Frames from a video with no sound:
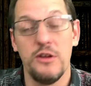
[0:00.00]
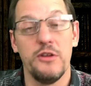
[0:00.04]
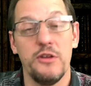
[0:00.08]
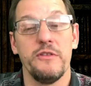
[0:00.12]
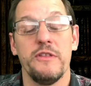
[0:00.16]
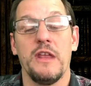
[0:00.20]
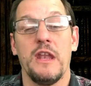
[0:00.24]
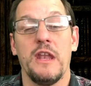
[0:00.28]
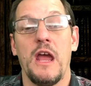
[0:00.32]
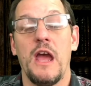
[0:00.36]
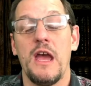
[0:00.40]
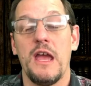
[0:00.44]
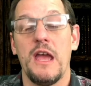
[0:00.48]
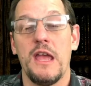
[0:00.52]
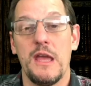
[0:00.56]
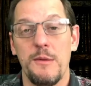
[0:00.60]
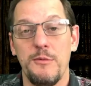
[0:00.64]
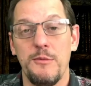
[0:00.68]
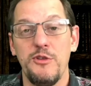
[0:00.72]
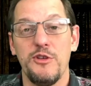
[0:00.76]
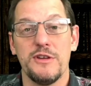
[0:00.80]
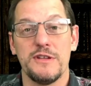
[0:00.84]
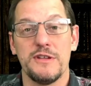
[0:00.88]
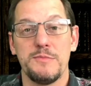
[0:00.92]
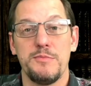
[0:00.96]
than I am.
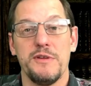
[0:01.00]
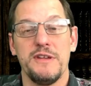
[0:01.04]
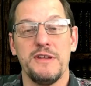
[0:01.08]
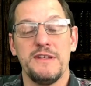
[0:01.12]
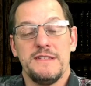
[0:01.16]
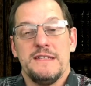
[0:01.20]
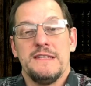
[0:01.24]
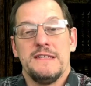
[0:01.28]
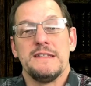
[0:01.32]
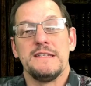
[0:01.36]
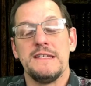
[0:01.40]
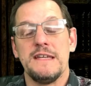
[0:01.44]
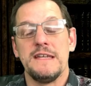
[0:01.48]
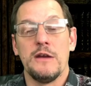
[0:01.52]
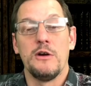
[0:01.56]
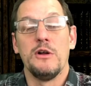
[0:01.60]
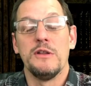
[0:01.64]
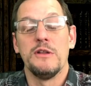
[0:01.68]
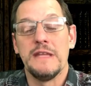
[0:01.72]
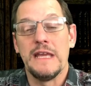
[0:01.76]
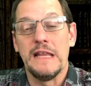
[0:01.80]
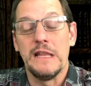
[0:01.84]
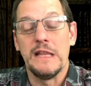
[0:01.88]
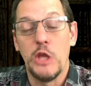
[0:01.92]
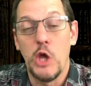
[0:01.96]
You get to play D&D all
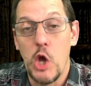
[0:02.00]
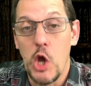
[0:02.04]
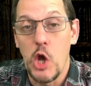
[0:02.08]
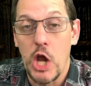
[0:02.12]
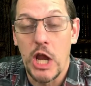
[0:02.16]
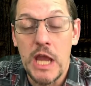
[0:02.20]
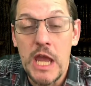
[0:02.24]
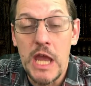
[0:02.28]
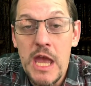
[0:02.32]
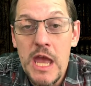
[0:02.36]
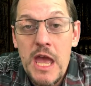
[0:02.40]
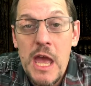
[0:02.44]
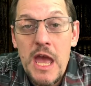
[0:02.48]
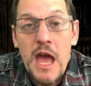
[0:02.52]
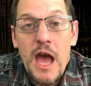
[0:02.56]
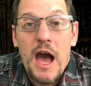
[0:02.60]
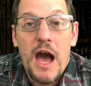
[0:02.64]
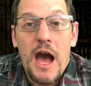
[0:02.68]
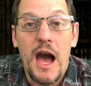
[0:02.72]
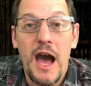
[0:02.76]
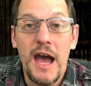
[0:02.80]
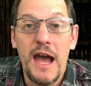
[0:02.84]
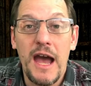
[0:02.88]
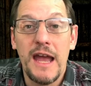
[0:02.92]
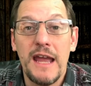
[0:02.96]
day long.
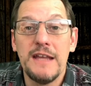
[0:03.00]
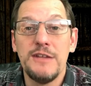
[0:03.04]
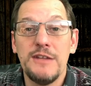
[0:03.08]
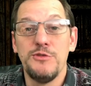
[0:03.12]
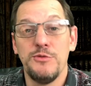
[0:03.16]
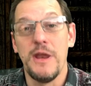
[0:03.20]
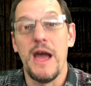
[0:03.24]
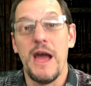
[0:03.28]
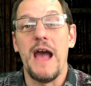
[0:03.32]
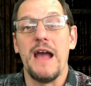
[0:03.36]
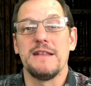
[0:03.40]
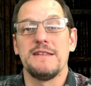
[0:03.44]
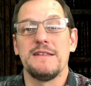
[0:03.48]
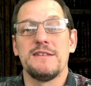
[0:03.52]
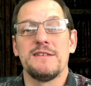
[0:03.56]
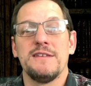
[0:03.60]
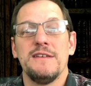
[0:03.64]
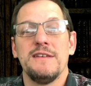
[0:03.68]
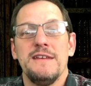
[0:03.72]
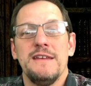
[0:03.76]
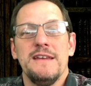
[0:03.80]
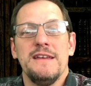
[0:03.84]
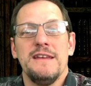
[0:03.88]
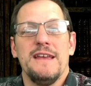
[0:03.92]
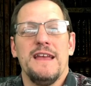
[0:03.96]
I do not.
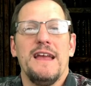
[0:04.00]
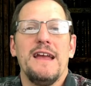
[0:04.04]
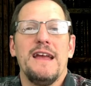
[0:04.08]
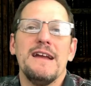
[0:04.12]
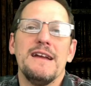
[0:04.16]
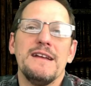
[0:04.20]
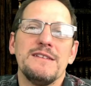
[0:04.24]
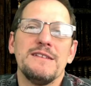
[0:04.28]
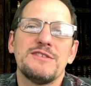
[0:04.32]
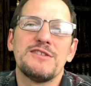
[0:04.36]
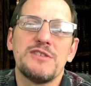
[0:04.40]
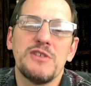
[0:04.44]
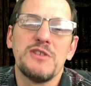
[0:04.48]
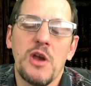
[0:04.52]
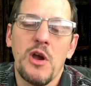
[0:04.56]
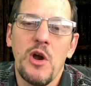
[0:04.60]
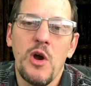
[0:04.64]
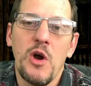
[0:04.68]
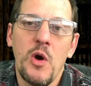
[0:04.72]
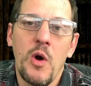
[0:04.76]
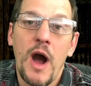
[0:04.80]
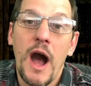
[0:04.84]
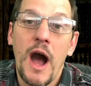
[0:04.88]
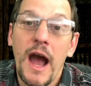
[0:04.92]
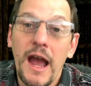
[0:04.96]
And
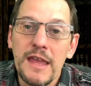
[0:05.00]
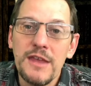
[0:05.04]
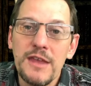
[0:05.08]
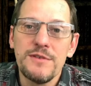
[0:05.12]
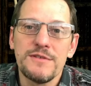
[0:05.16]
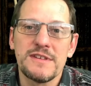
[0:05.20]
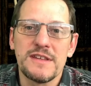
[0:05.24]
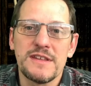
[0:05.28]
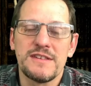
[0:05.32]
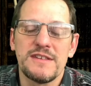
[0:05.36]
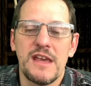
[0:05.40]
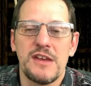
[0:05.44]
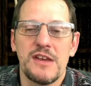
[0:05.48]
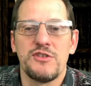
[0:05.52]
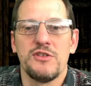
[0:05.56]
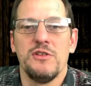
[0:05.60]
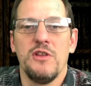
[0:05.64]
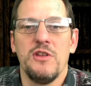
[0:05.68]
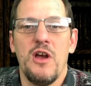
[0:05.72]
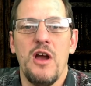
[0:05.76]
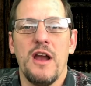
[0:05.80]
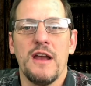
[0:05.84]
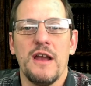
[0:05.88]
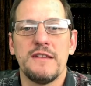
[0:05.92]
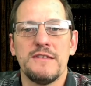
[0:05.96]
so I use a session
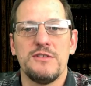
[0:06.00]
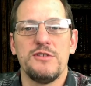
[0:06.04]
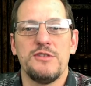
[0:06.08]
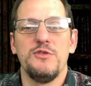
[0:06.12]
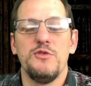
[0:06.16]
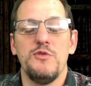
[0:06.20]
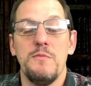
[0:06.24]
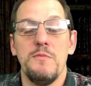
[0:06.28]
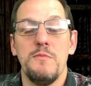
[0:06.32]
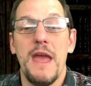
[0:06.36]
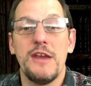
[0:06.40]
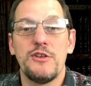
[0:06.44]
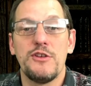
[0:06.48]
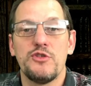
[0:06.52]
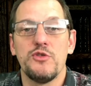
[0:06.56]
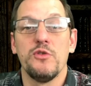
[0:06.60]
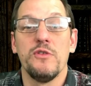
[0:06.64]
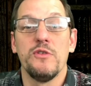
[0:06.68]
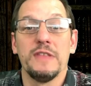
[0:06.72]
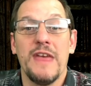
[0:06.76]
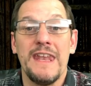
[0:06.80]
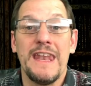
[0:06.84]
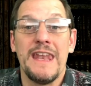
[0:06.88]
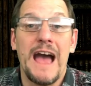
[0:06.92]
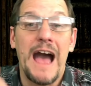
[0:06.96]
log to make sure
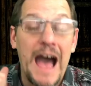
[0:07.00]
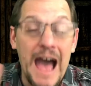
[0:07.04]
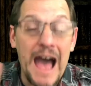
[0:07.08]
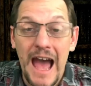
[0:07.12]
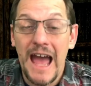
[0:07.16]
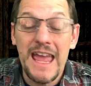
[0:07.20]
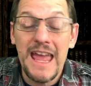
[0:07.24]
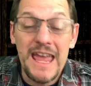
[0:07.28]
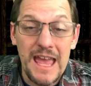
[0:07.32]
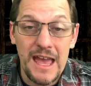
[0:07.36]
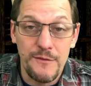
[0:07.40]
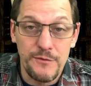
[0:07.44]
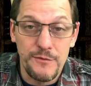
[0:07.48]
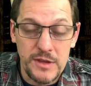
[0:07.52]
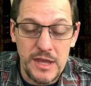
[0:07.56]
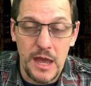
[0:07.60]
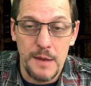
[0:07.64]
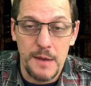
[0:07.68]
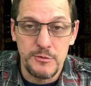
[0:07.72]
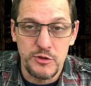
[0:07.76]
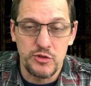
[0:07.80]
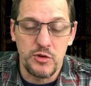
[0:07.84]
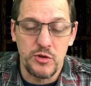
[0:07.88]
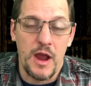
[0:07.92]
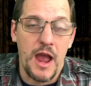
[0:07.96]
that I have
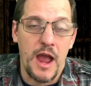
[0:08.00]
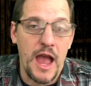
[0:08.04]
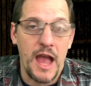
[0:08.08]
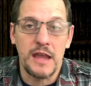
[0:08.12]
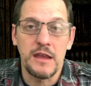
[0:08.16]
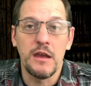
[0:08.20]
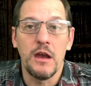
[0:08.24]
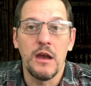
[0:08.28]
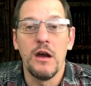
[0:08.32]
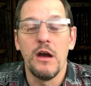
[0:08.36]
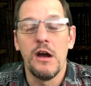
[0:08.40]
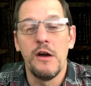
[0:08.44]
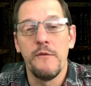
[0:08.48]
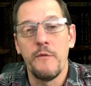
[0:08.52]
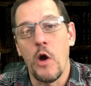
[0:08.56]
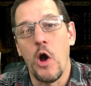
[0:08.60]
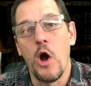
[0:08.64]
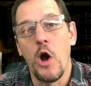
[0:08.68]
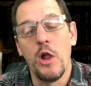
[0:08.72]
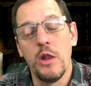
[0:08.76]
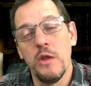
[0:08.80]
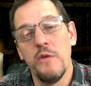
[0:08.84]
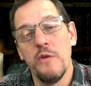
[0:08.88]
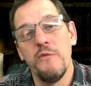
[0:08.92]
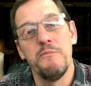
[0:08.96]
kept track of
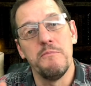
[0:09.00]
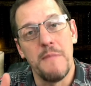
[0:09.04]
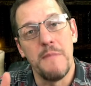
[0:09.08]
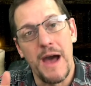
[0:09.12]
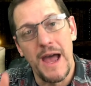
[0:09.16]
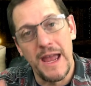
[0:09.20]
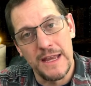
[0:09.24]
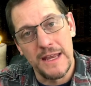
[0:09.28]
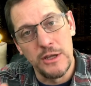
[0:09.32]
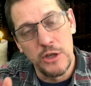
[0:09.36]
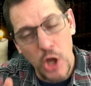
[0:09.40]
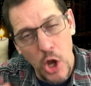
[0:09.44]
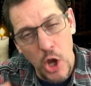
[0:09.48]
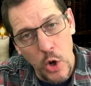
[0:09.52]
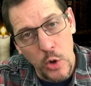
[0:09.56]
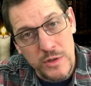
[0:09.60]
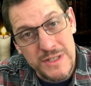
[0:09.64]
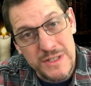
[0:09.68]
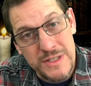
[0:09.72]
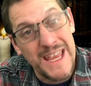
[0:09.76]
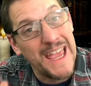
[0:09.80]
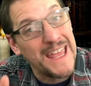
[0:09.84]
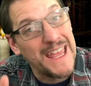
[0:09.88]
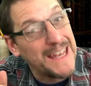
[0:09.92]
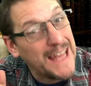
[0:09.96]
all of my
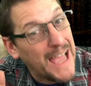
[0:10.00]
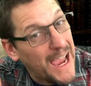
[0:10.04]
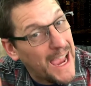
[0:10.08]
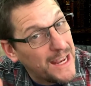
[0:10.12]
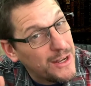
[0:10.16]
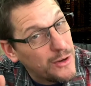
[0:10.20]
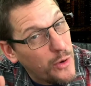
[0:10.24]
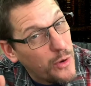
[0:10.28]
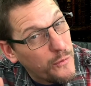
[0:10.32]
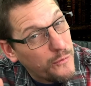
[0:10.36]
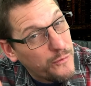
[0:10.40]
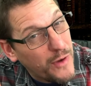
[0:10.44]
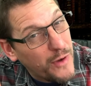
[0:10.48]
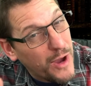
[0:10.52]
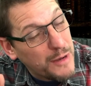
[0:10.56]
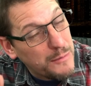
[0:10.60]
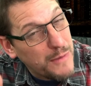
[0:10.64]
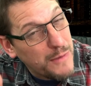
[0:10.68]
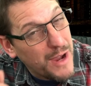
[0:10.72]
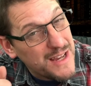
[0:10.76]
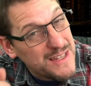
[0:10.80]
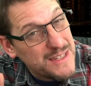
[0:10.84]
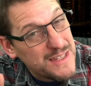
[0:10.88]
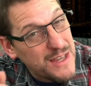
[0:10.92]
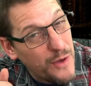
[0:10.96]
notes. And I don't find
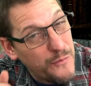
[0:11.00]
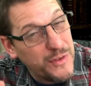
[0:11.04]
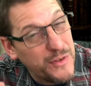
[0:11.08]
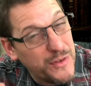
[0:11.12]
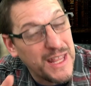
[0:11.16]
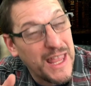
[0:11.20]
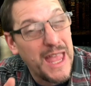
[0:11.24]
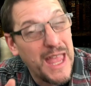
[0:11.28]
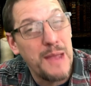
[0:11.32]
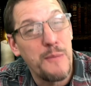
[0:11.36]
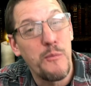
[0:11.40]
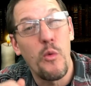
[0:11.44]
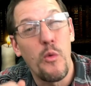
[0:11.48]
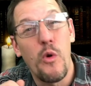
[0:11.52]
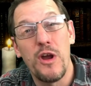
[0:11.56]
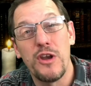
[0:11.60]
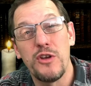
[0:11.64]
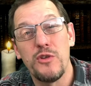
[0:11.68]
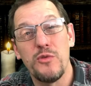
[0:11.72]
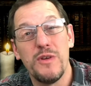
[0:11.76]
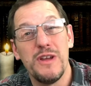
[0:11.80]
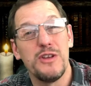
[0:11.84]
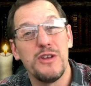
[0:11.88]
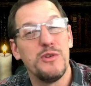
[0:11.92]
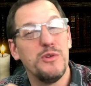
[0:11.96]
myself in a game
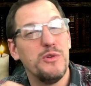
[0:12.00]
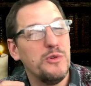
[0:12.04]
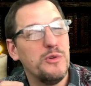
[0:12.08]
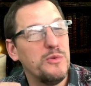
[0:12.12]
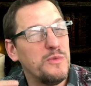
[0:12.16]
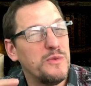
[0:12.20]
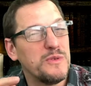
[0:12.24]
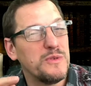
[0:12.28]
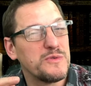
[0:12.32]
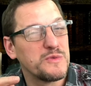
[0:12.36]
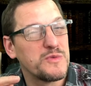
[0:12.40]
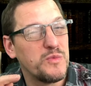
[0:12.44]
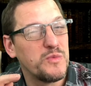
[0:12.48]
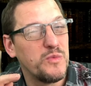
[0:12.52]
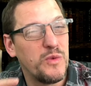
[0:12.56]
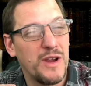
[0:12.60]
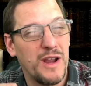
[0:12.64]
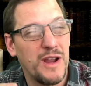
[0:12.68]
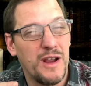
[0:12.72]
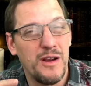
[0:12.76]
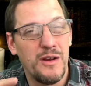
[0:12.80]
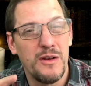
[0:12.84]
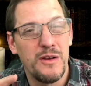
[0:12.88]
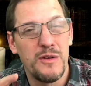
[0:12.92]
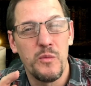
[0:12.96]
wondering who was
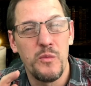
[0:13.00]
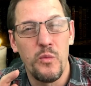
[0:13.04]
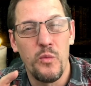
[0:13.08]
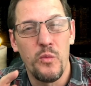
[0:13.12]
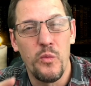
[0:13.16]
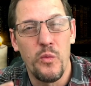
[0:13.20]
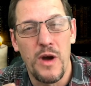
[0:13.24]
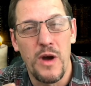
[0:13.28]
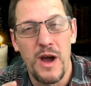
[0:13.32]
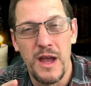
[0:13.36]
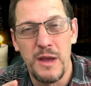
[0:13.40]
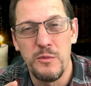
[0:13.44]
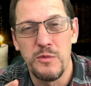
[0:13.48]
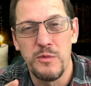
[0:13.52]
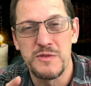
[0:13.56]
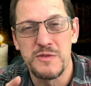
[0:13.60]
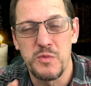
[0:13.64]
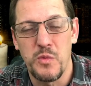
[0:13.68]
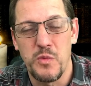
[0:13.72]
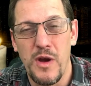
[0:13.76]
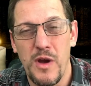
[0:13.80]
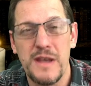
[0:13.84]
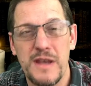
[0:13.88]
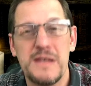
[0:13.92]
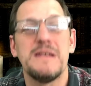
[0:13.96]
where and why
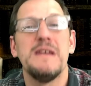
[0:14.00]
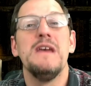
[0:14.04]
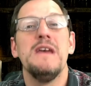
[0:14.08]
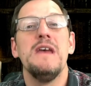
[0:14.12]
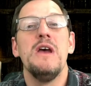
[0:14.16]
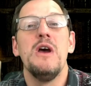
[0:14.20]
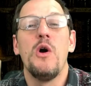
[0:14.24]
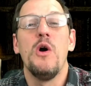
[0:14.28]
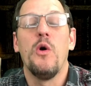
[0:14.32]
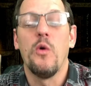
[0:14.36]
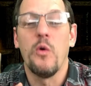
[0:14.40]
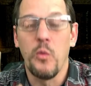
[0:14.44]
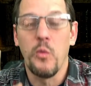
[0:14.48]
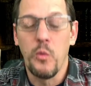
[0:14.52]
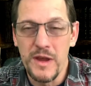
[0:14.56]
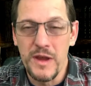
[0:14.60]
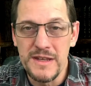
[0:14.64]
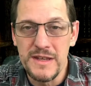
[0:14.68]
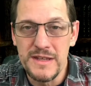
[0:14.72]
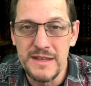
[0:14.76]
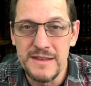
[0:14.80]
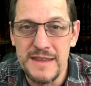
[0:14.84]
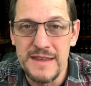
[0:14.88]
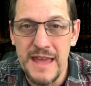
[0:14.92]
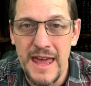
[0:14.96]
was what, or when
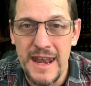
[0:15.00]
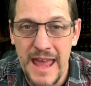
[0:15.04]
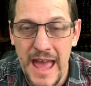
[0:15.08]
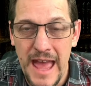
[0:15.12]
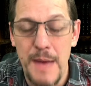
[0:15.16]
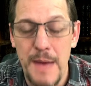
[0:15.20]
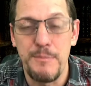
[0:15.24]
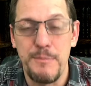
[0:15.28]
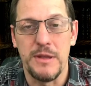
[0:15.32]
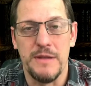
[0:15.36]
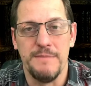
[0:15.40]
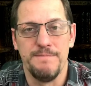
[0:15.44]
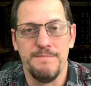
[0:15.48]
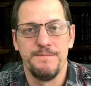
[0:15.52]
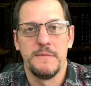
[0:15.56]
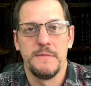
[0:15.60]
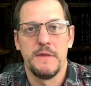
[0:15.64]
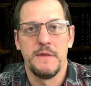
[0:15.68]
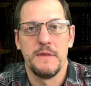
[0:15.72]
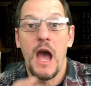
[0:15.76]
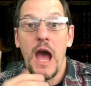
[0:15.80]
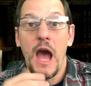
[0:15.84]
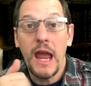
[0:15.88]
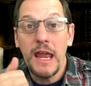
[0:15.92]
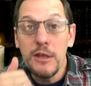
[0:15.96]
did that happen.
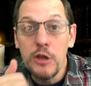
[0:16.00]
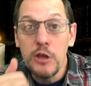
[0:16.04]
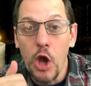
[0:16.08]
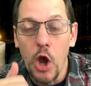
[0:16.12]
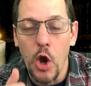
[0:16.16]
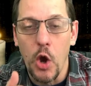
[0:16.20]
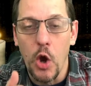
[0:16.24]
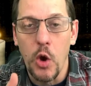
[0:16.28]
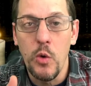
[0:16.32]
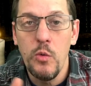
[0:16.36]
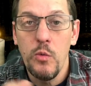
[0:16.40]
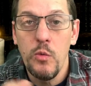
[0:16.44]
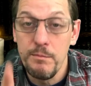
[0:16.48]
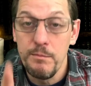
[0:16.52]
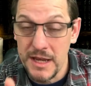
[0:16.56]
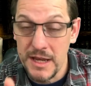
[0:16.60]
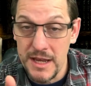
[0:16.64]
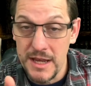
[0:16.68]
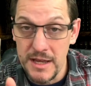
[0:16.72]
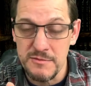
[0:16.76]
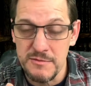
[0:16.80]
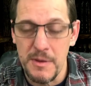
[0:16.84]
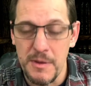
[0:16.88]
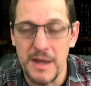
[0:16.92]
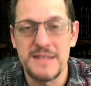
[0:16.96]
I know,
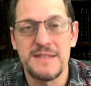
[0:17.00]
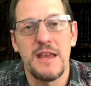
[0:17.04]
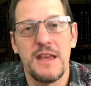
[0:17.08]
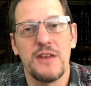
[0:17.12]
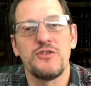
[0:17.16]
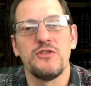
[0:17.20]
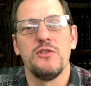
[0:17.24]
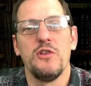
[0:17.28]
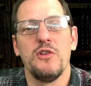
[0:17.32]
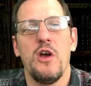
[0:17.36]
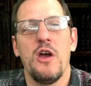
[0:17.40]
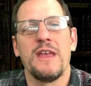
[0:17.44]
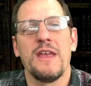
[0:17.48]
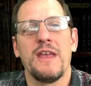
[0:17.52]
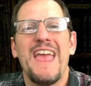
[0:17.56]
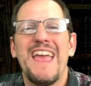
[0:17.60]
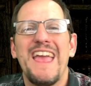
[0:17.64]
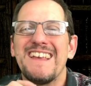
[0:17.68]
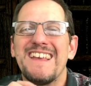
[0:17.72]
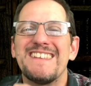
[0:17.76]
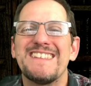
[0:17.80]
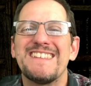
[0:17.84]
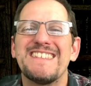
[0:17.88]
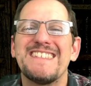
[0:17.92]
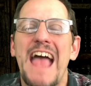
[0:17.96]
because of my session log,
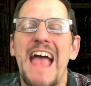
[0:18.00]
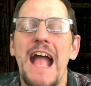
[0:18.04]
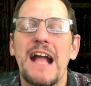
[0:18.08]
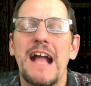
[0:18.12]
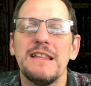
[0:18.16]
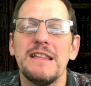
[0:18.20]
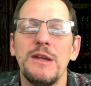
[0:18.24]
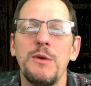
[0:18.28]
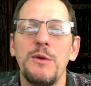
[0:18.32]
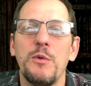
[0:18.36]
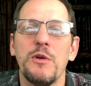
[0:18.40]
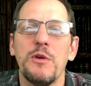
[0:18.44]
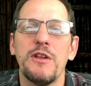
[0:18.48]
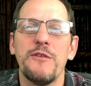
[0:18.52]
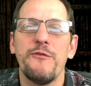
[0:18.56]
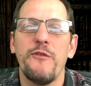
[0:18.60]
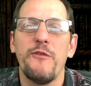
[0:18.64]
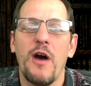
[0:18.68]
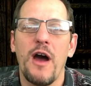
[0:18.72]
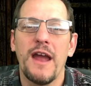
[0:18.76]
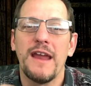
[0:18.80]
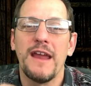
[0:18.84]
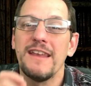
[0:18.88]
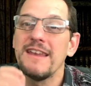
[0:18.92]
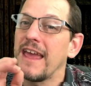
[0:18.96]
exactly where to
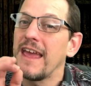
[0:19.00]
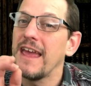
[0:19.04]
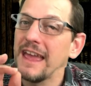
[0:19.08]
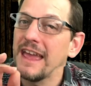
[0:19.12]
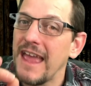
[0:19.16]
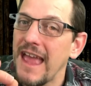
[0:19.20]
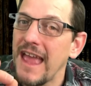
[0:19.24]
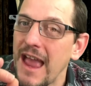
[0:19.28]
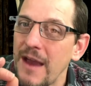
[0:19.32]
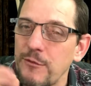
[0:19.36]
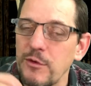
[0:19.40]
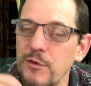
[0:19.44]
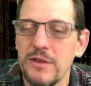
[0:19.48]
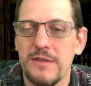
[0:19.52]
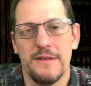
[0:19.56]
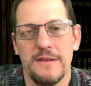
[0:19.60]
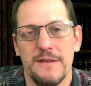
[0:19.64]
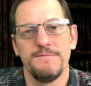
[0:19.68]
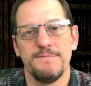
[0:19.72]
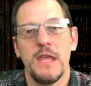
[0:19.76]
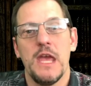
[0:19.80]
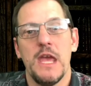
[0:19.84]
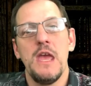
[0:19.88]
find everything.